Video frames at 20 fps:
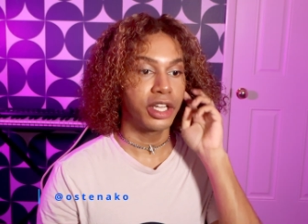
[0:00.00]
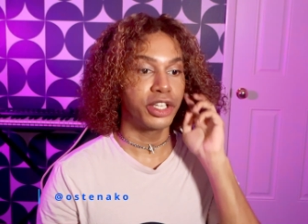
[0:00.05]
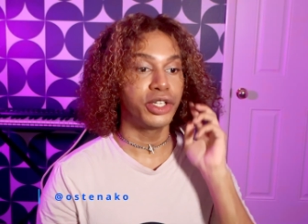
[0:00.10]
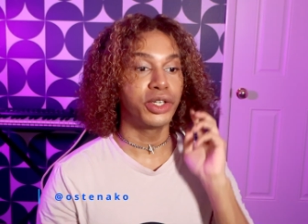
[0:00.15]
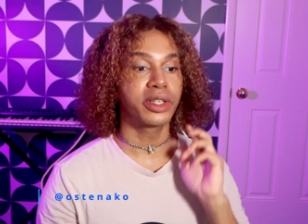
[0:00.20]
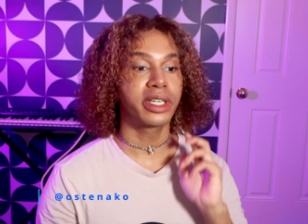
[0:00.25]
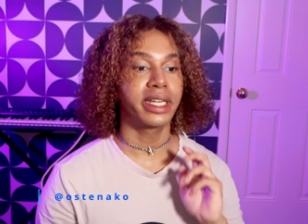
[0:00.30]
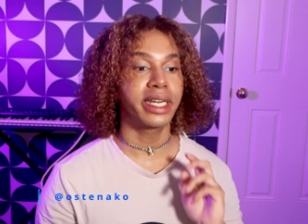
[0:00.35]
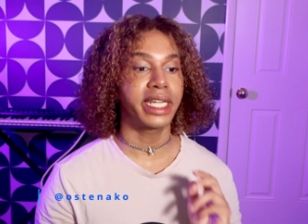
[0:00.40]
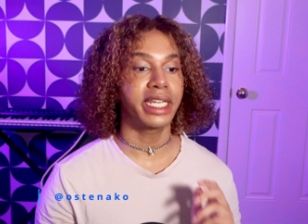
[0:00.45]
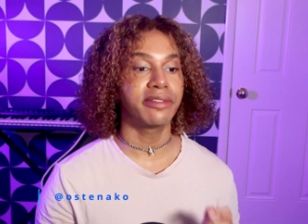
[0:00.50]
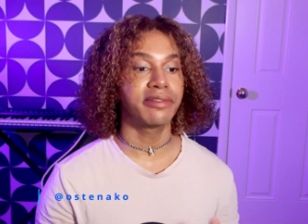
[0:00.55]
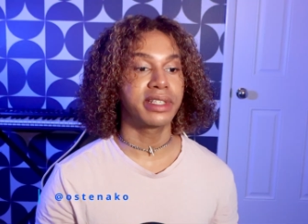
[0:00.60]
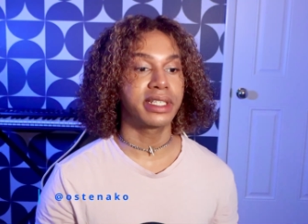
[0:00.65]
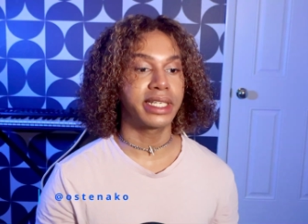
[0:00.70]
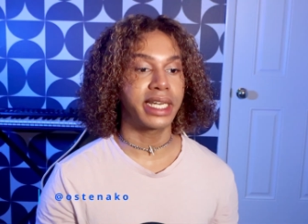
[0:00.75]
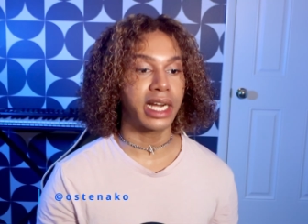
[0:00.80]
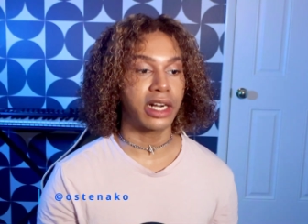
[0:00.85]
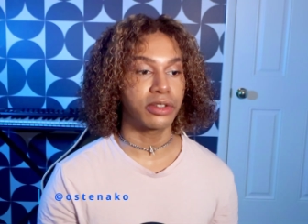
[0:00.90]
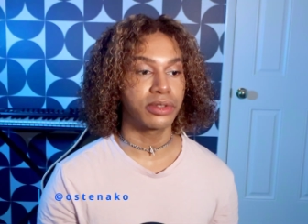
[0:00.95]
you can
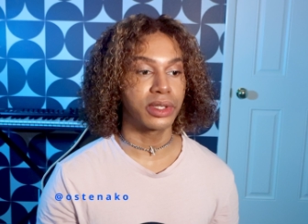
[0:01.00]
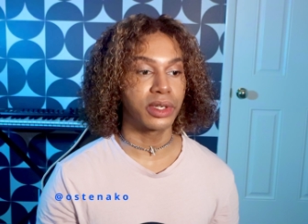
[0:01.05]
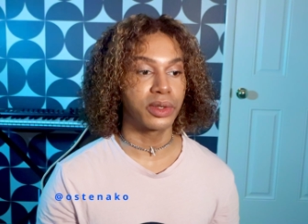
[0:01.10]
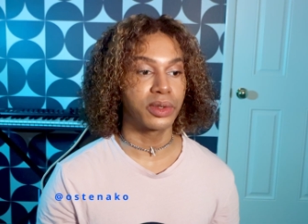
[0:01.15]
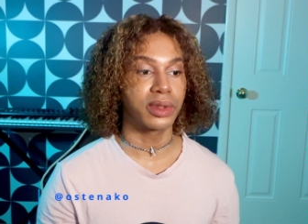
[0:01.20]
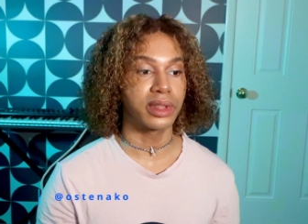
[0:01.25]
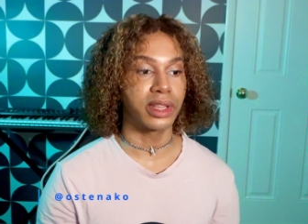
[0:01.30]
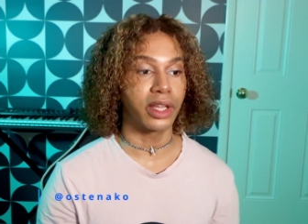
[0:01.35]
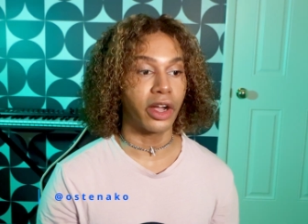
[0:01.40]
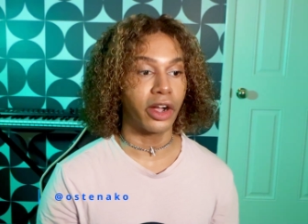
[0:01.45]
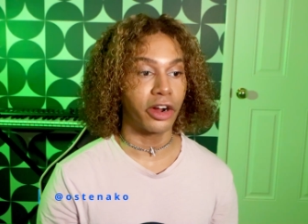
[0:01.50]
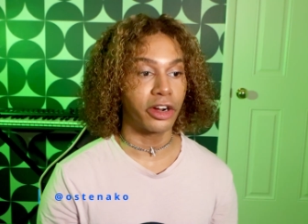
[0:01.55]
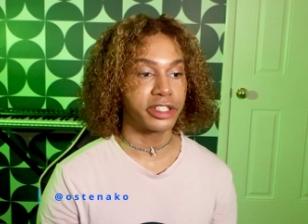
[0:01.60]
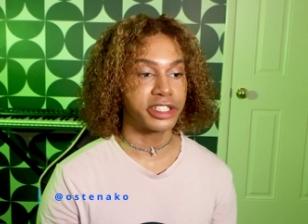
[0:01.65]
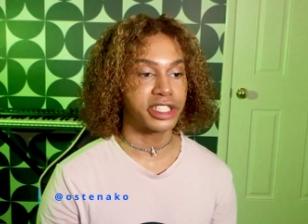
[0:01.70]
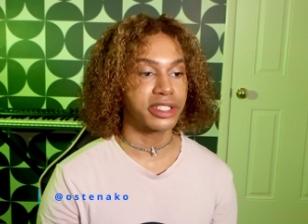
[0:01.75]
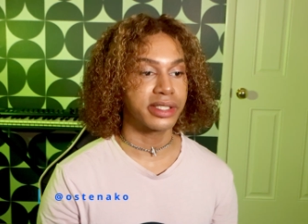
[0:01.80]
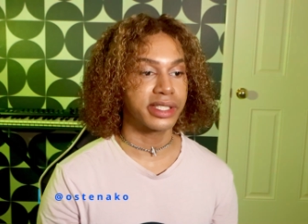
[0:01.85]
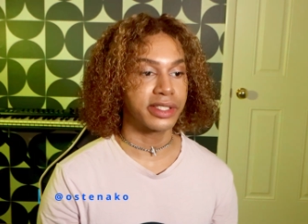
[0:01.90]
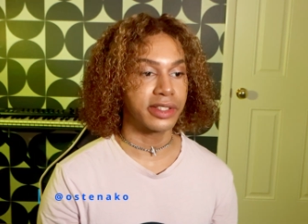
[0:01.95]
even download
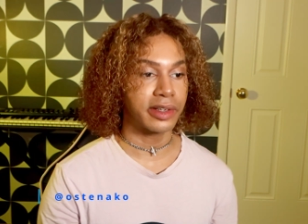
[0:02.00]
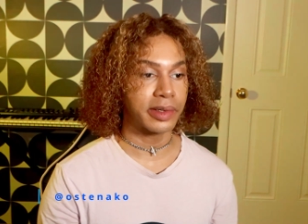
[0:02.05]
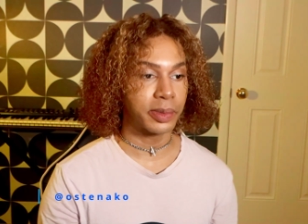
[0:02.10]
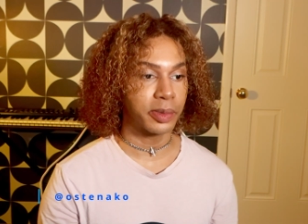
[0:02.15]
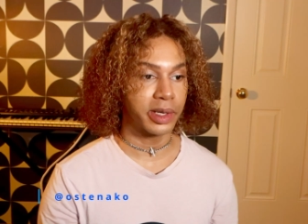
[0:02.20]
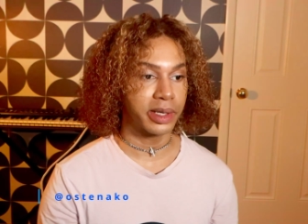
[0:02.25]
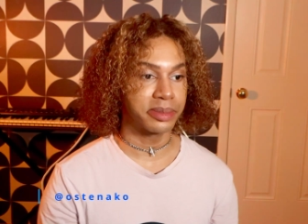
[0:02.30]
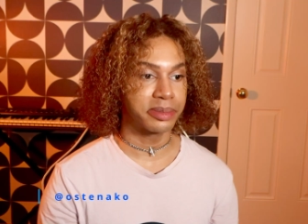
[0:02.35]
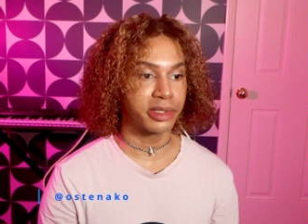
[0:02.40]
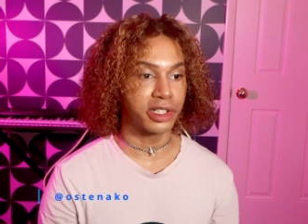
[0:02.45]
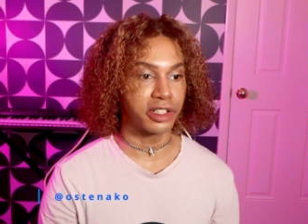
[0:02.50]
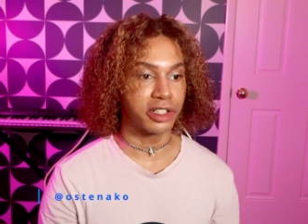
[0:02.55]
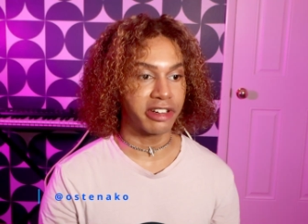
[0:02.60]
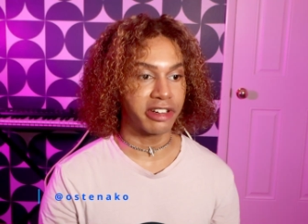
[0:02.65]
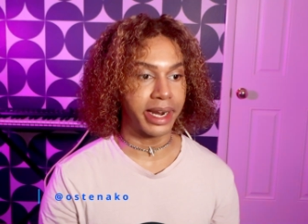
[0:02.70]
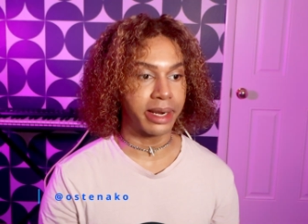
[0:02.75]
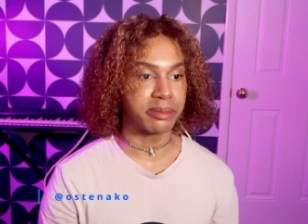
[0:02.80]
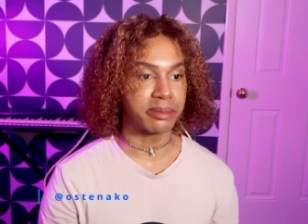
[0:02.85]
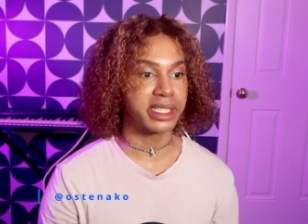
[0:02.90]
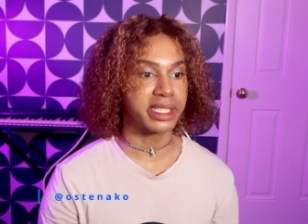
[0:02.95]
large software
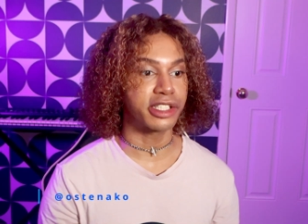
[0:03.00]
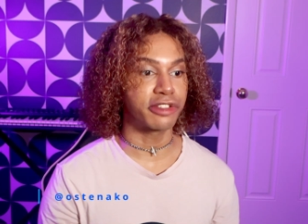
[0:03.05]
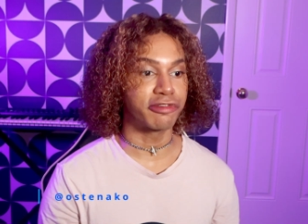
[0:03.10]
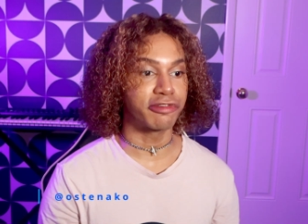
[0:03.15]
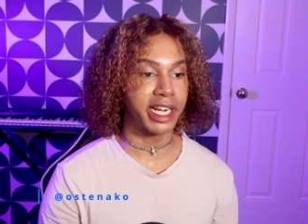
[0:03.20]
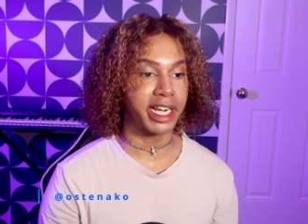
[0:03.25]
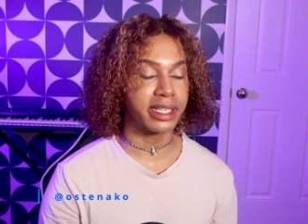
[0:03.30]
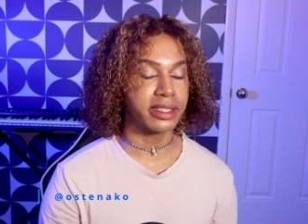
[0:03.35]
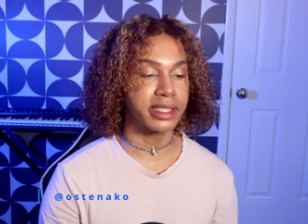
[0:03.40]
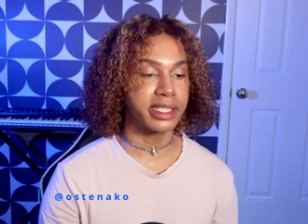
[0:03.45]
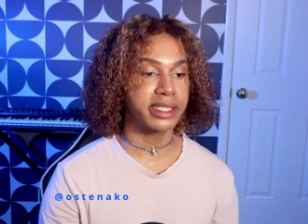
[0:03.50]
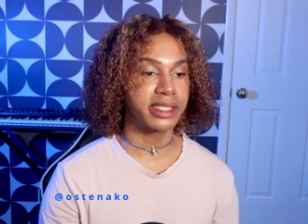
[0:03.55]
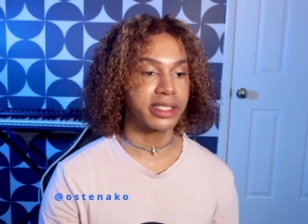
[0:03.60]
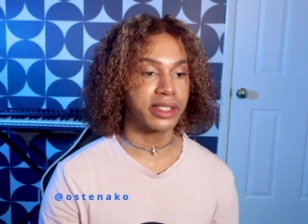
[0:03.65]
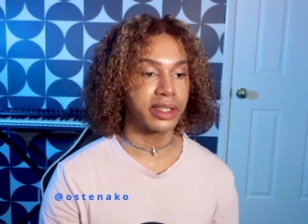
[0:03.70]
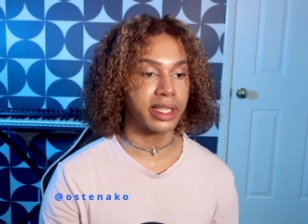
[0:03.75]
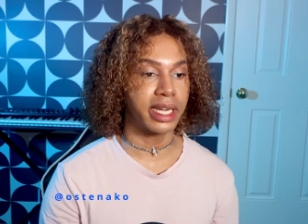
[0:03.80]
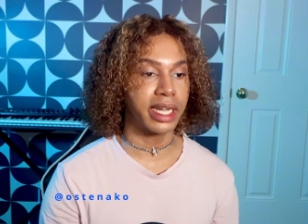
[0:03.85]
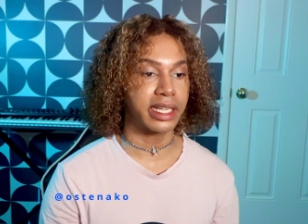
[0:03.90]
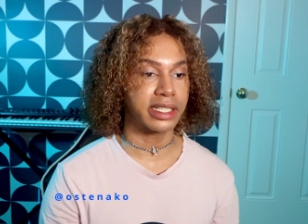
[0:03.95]
programs directly
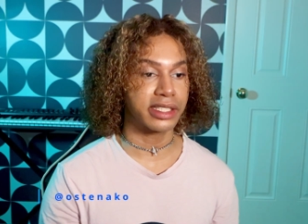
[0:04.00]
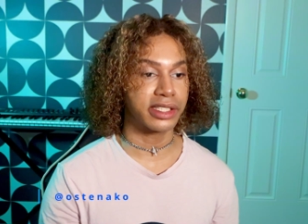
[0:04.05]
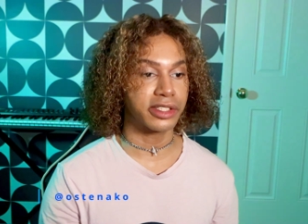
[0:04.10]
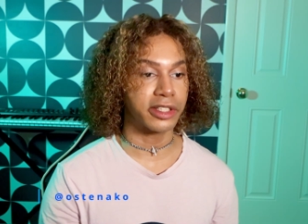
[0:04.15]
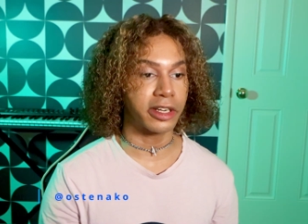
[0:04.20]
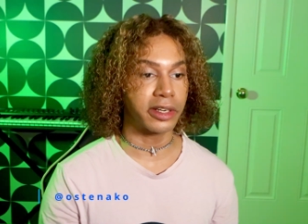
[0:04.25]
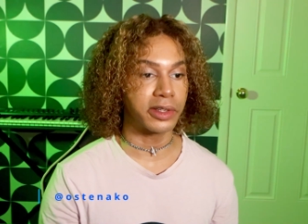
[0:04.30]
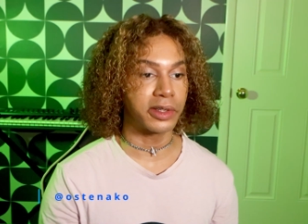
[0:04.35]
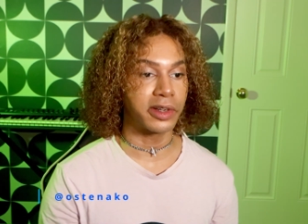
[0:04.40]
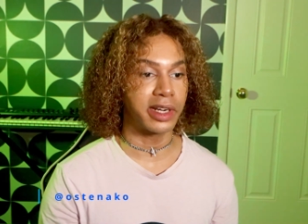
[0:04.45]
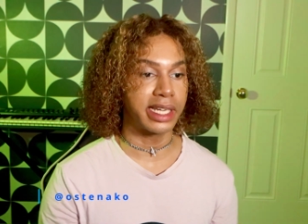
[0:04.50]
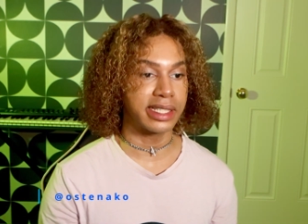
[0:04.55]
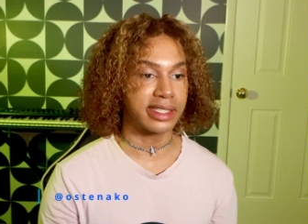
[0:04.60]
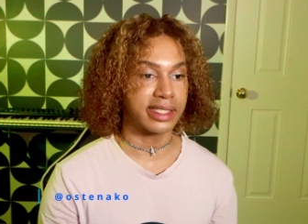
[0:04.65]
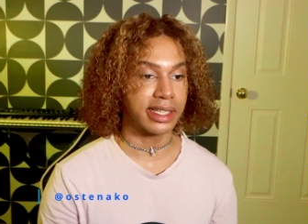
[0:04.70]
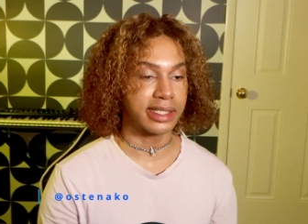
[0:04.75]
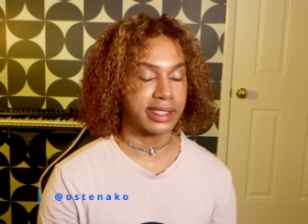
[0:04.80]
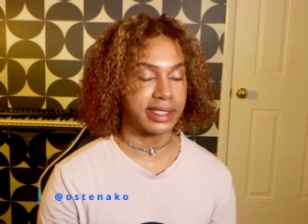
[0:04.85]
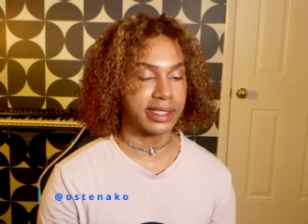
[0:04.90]
to the external S S